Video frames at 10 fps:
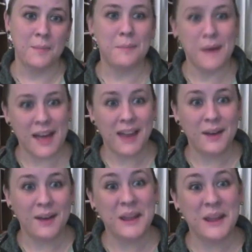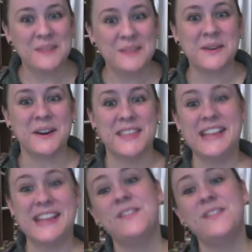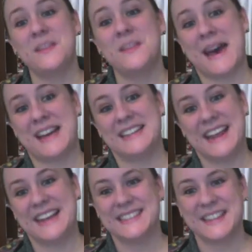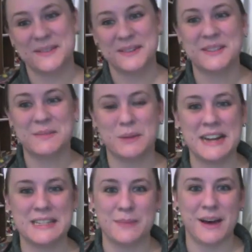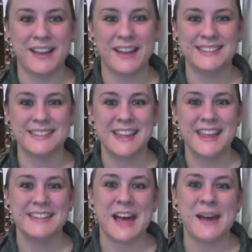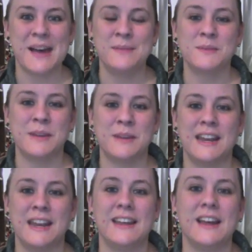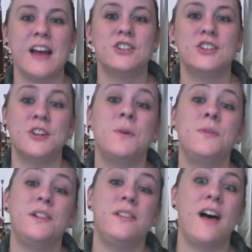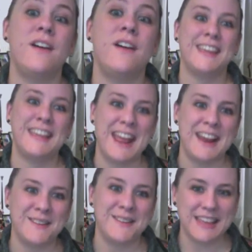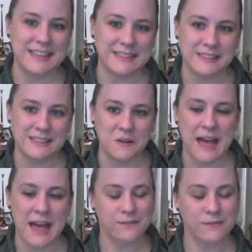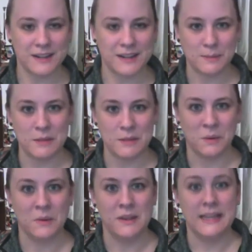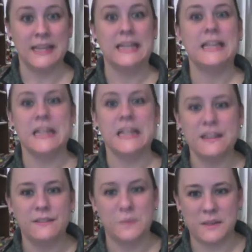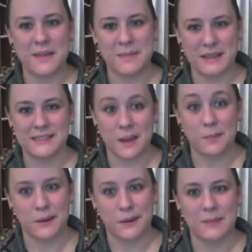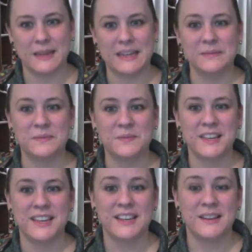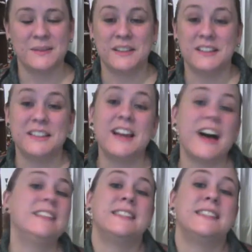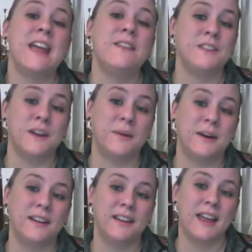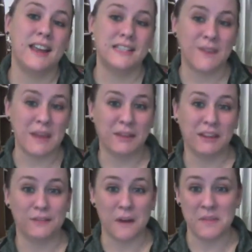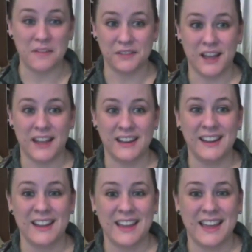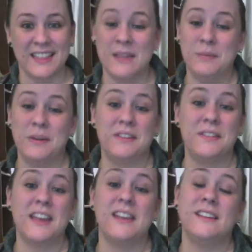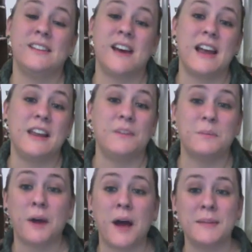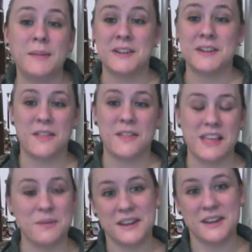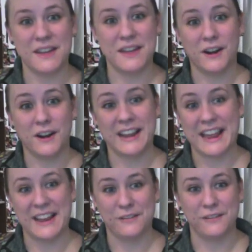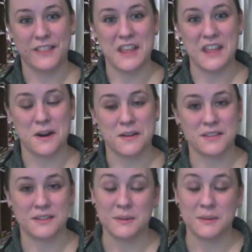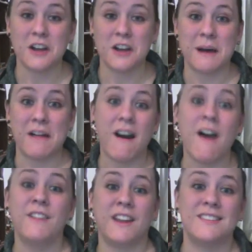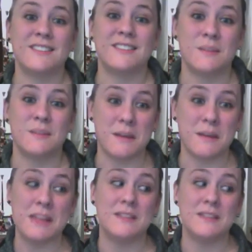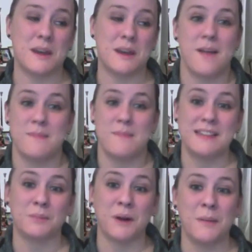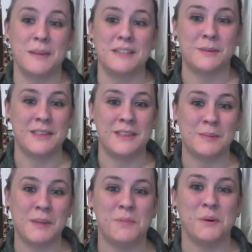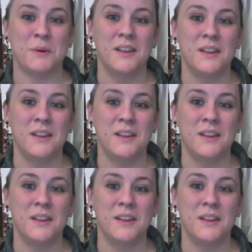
But we also heard that even in the bad days, there were some bright spots, times when God showed the love care that He still had for His people, even when they messed up pretty big. We learned that God saved Noah and his family from the flood. And then we learned that God even promised Noah that he would never again flood the earth. So we talked about covenants and what it means when God makes a promise with his people.